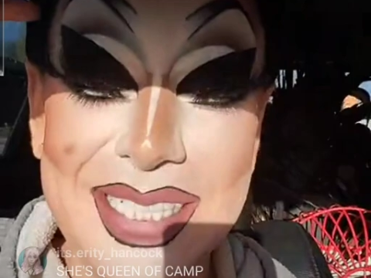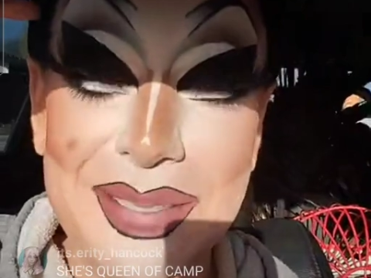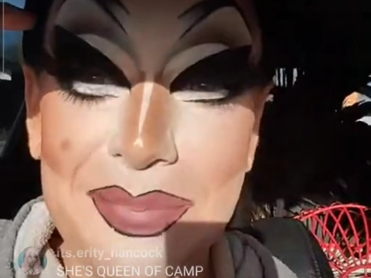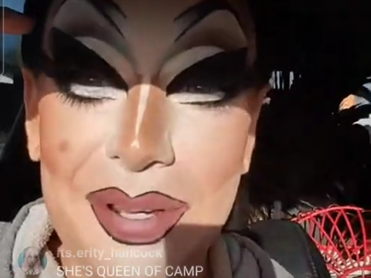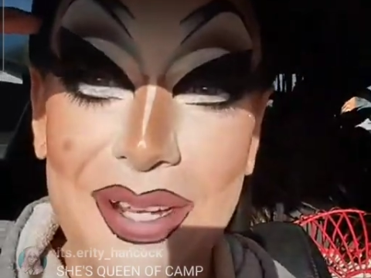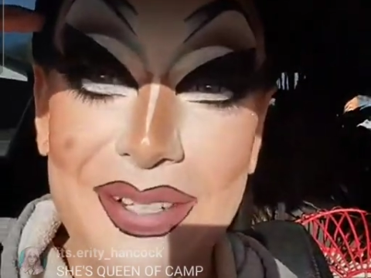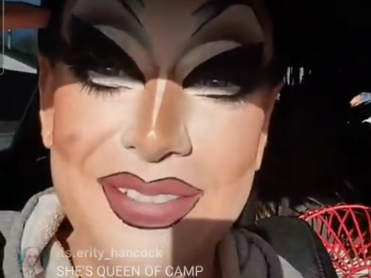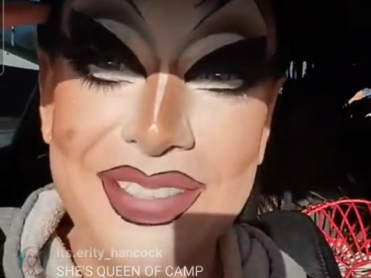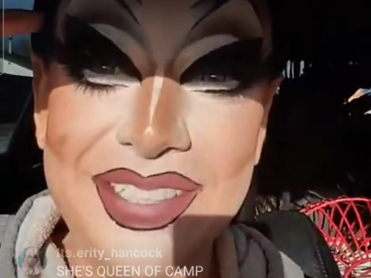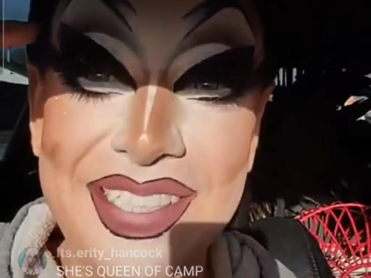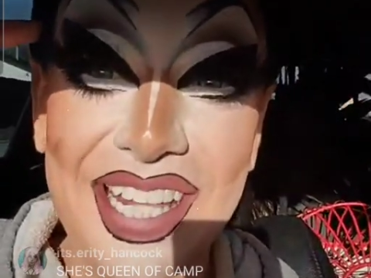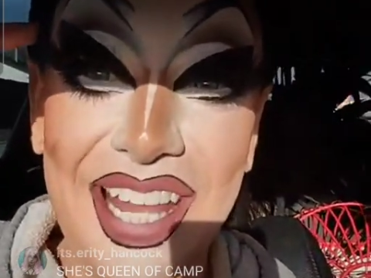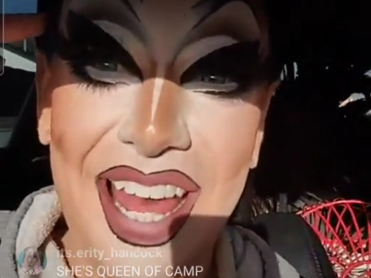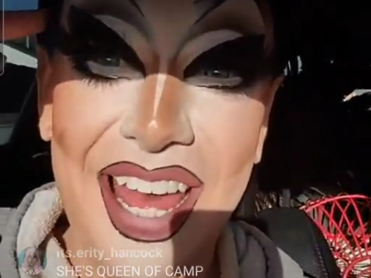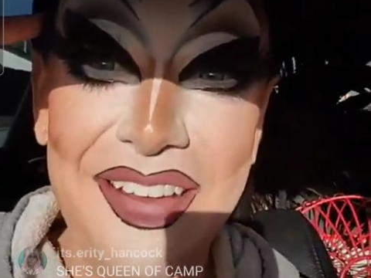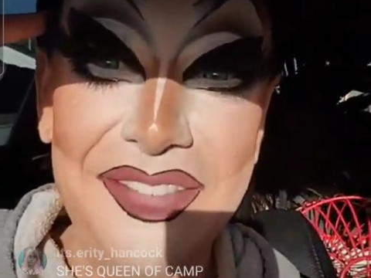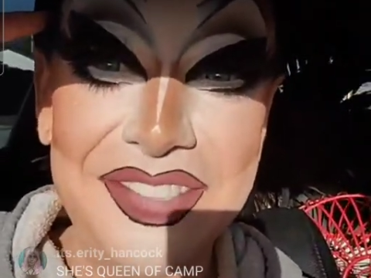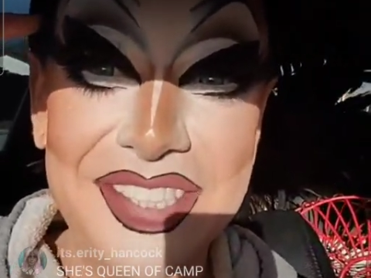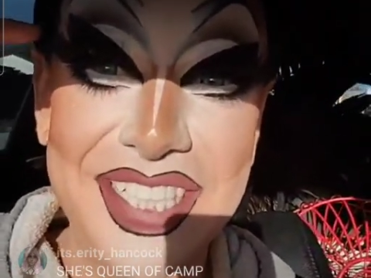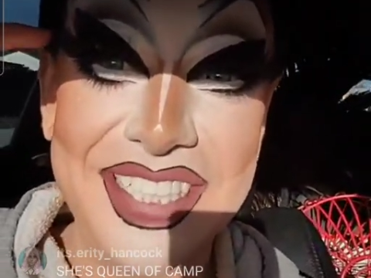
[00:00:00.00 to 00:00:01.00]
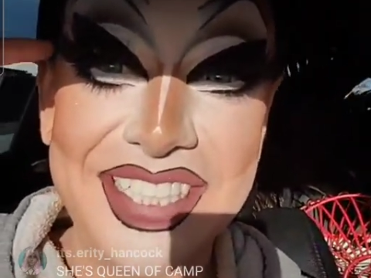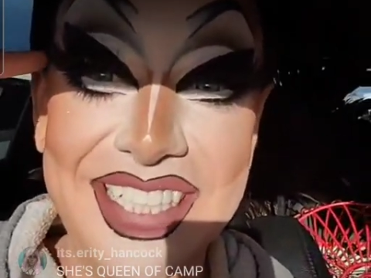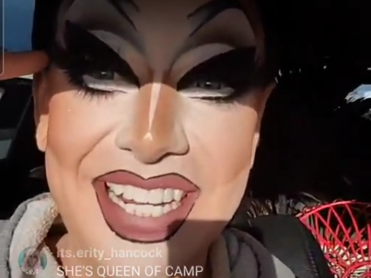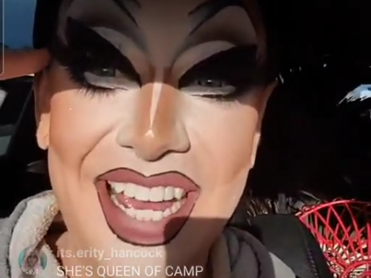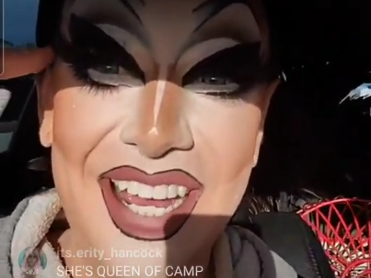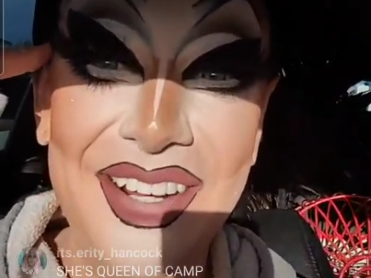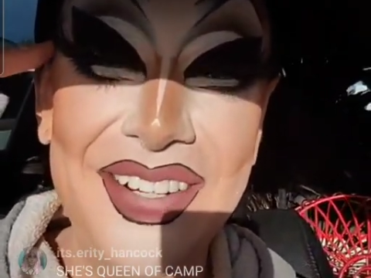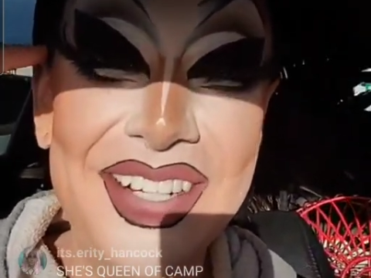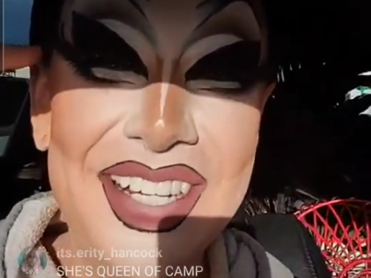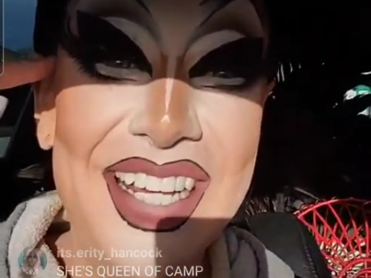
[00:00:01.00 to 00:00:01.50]
Simone's live just
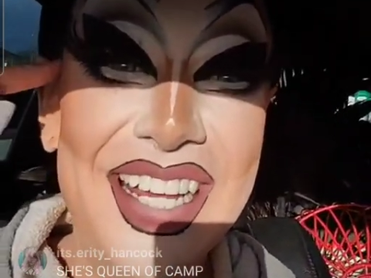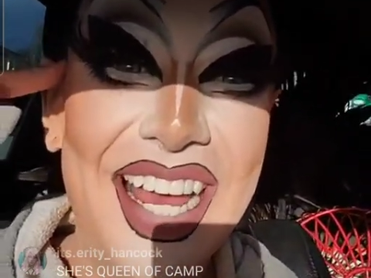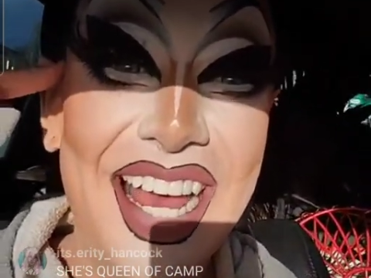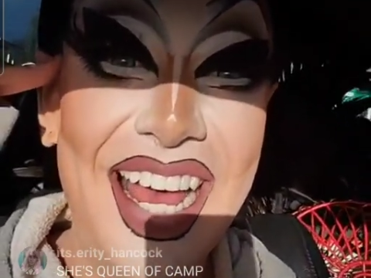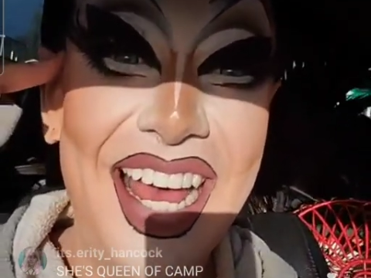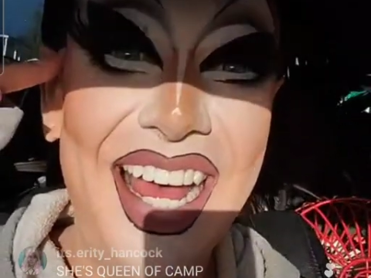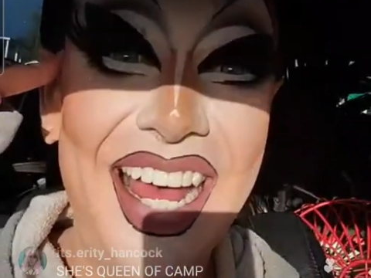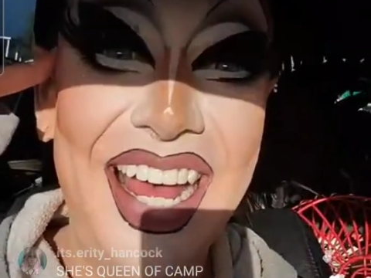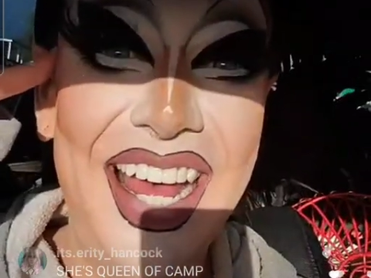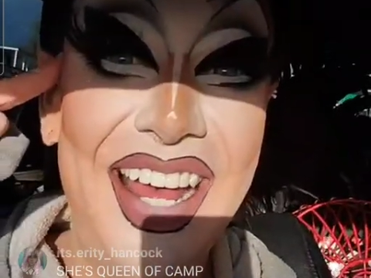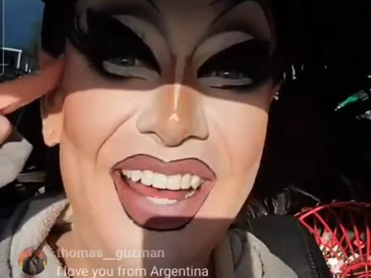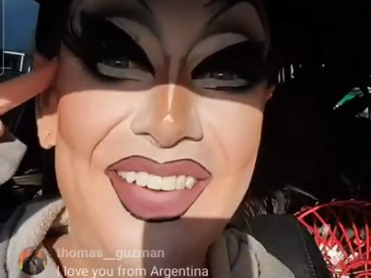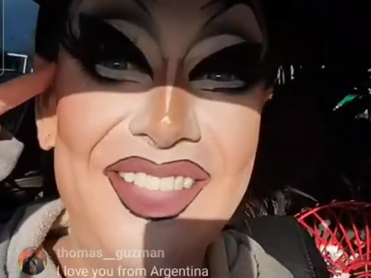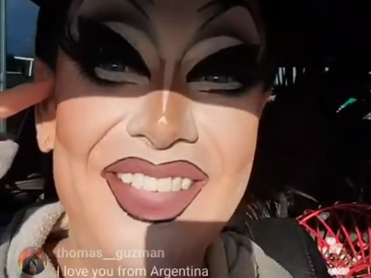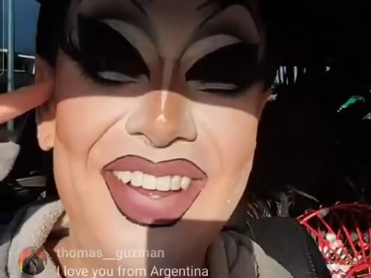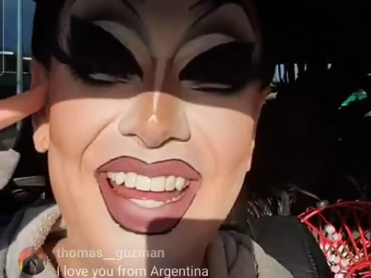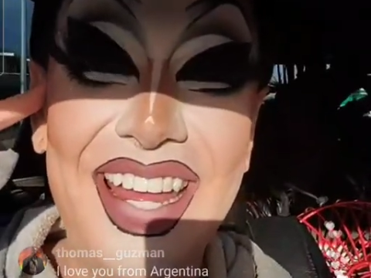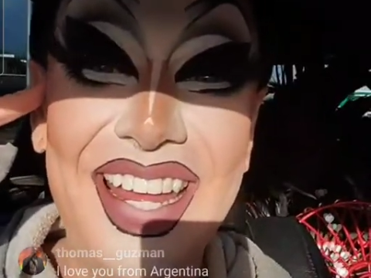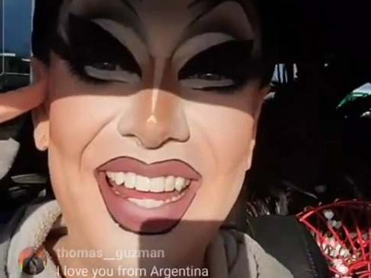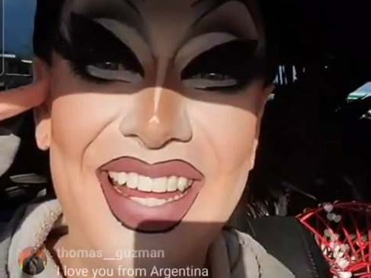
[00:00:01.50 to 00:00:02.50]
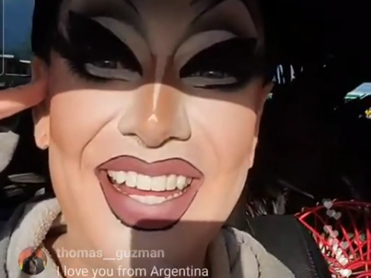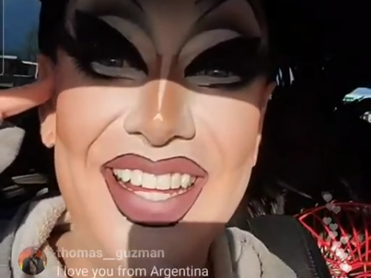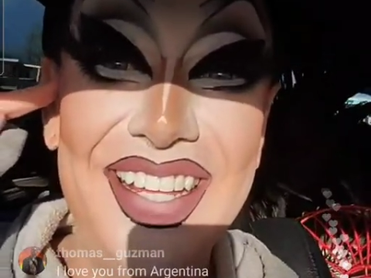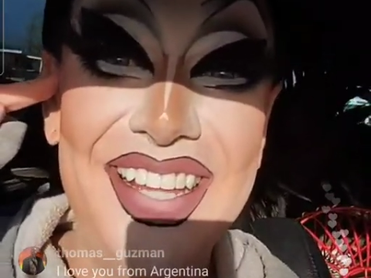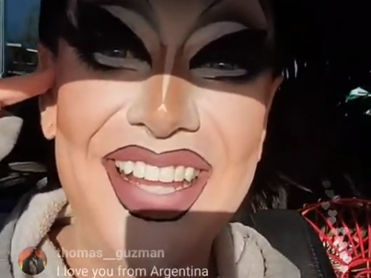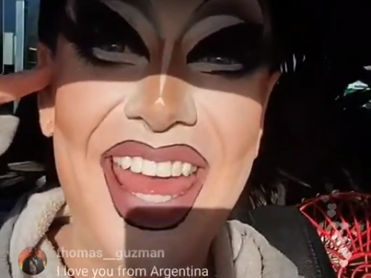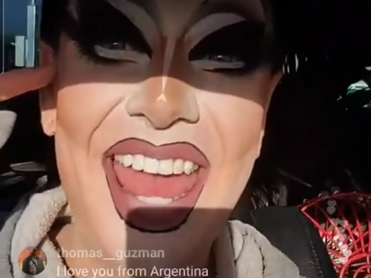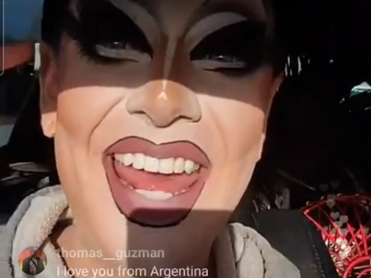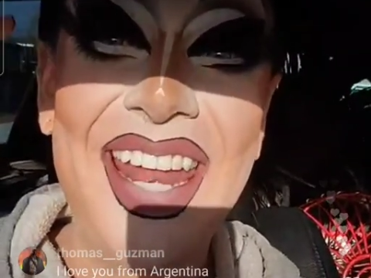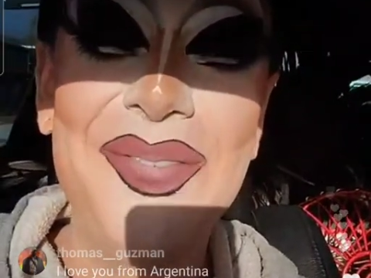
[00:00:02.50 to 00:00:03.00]
now,
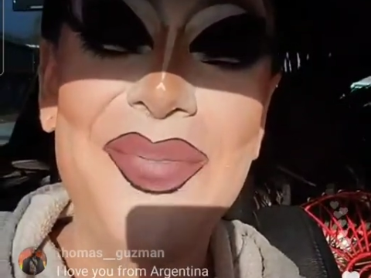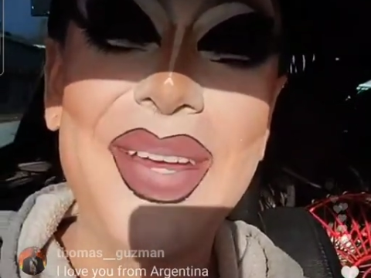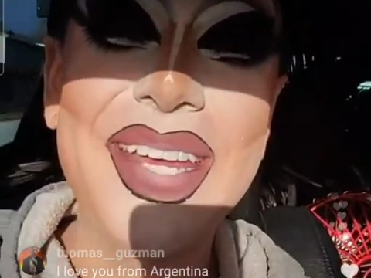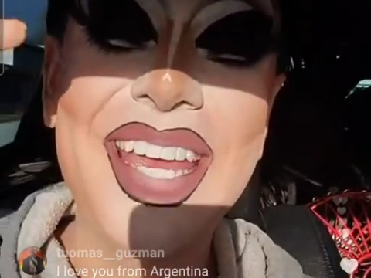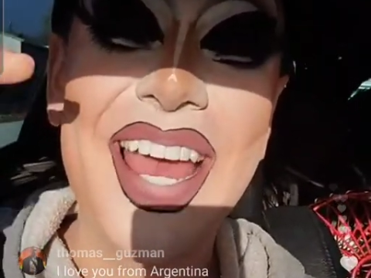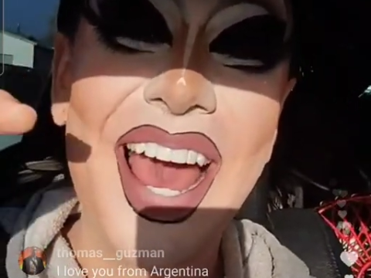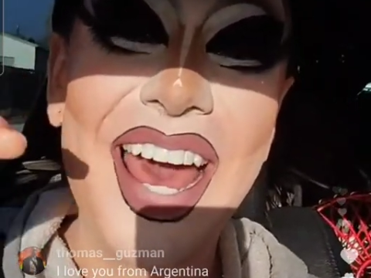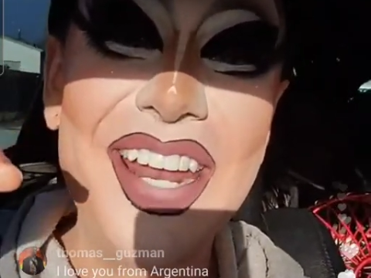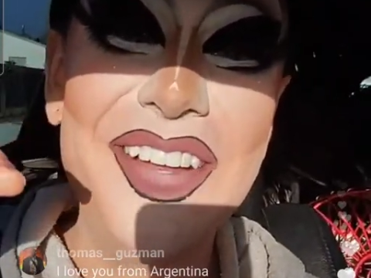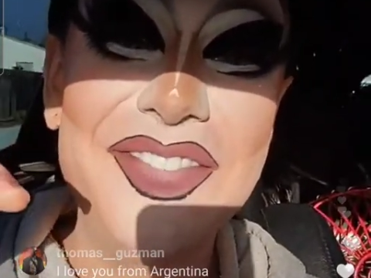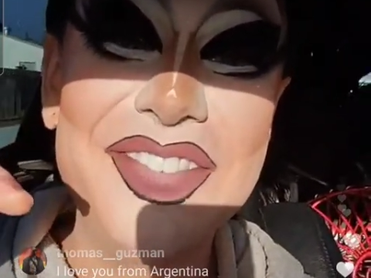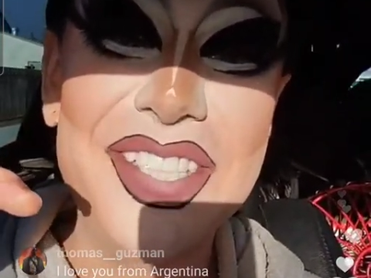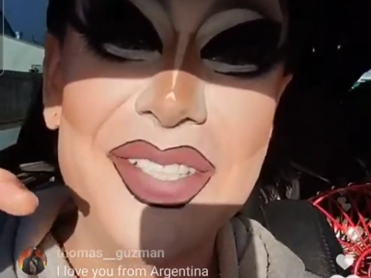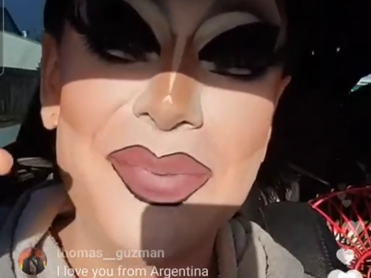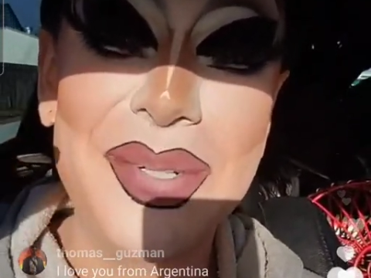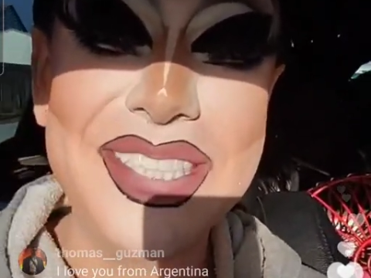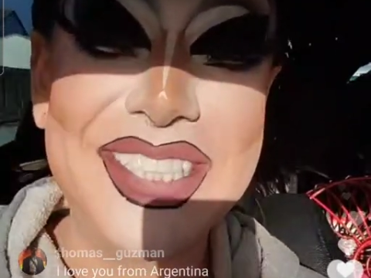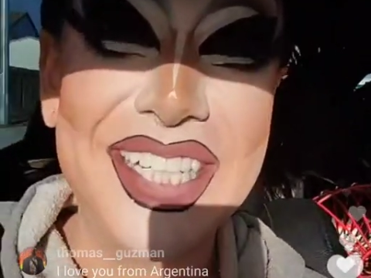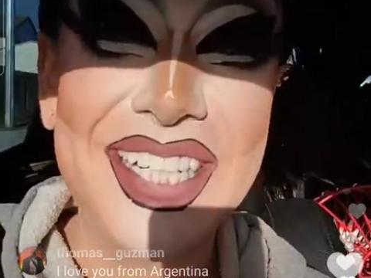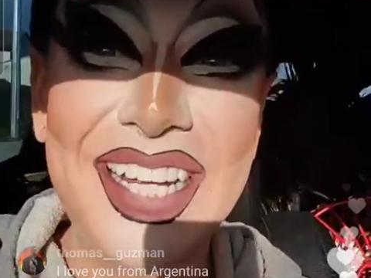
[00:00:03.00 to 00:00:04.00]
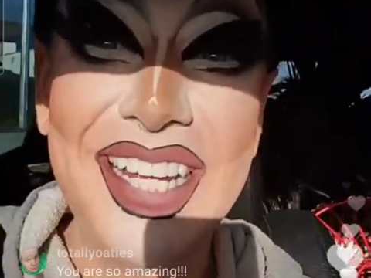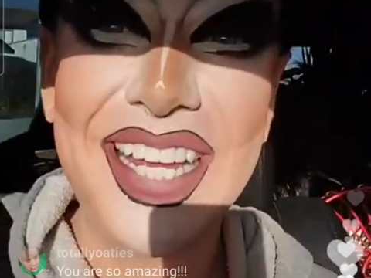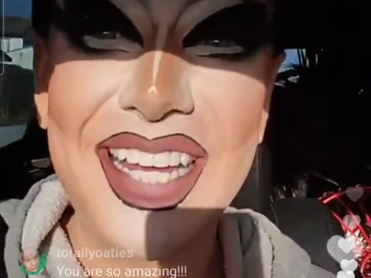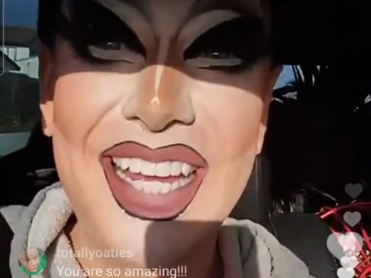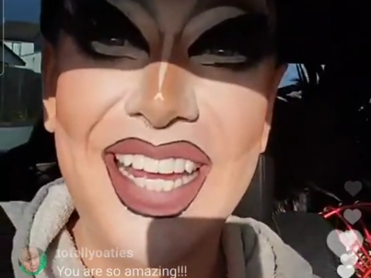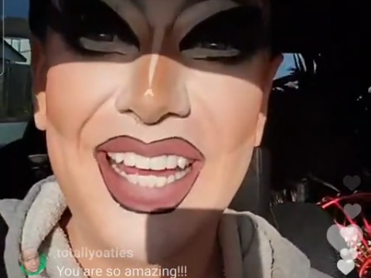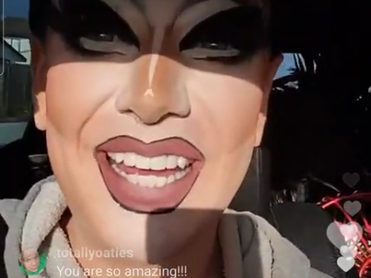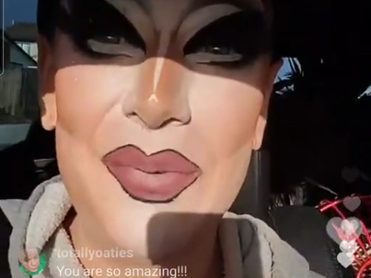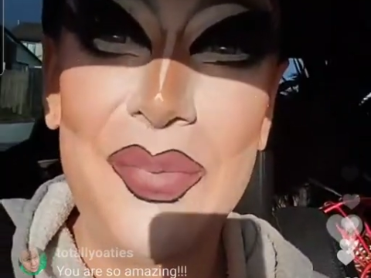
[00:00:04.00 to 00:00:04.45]
and we did it